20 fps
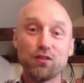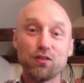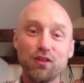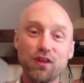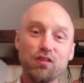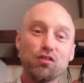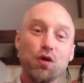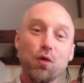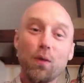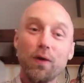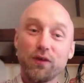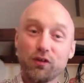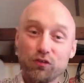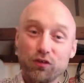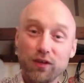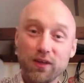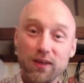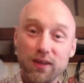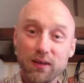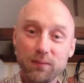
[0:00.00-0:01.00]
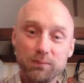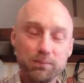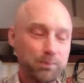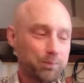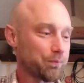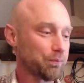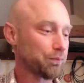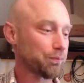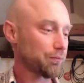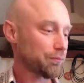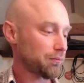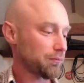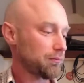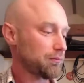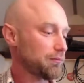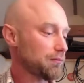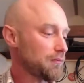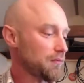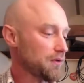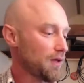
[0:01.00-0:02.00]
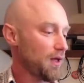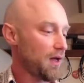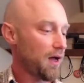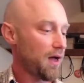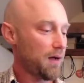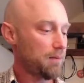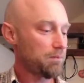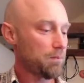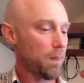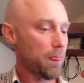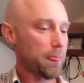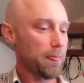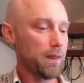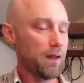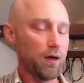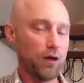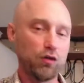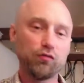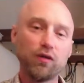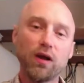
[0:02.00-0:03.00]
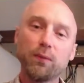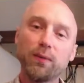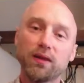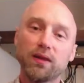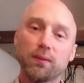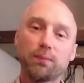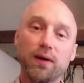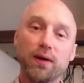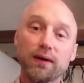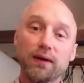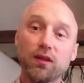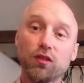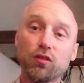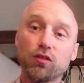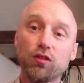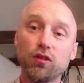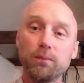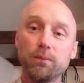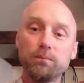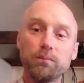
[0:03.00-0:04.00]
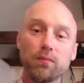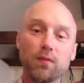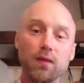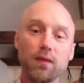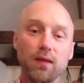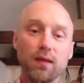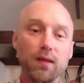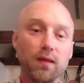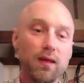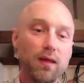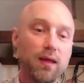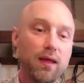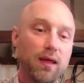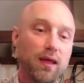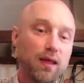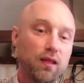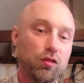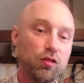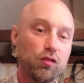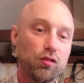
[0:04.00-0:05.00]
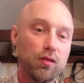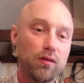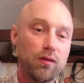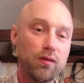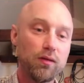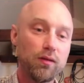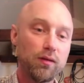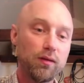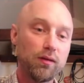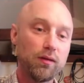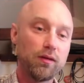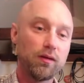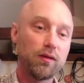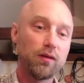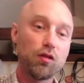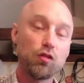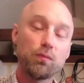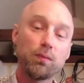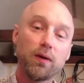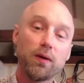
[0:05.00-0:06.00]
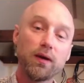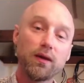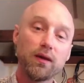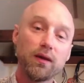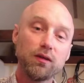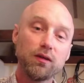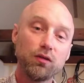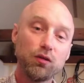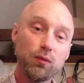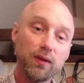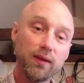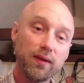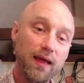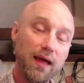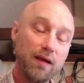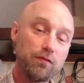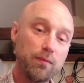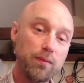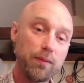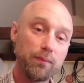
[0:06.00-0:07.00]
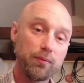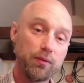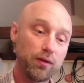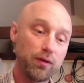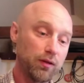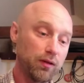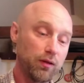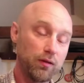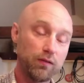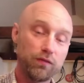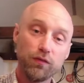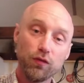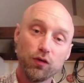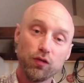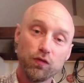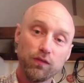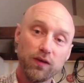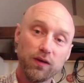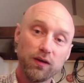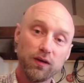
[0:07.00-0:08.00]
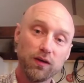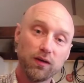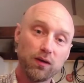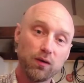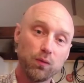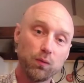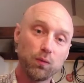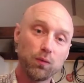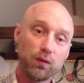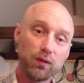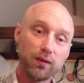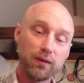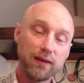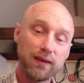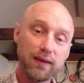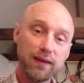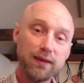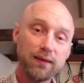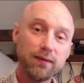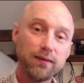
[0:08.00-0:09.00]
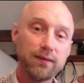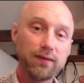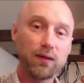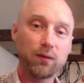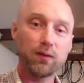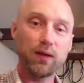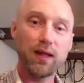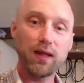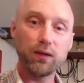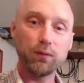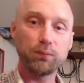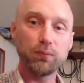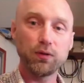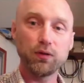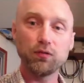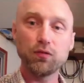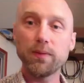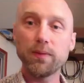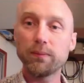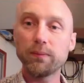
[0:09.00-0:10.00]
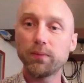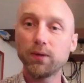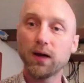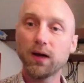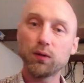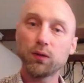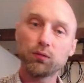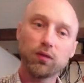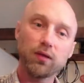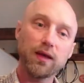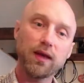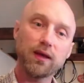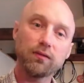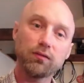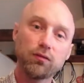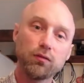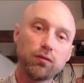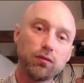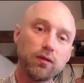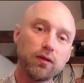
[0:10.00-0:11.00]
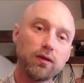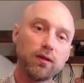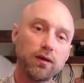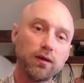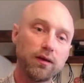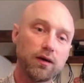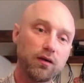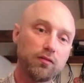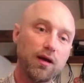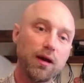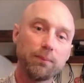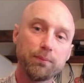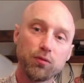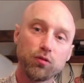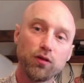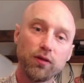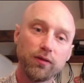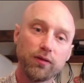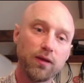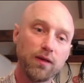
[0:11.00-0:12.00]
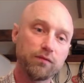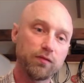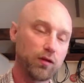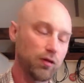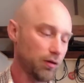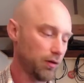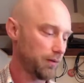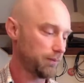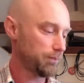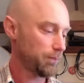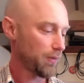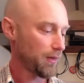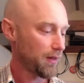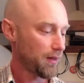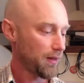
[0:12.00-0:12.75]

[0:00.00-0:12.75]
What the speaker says: So these are quite tricky. A great way to practice them is just by doing that. Remember that the first finger will lead. That will help you remember how to get to the correct position every time.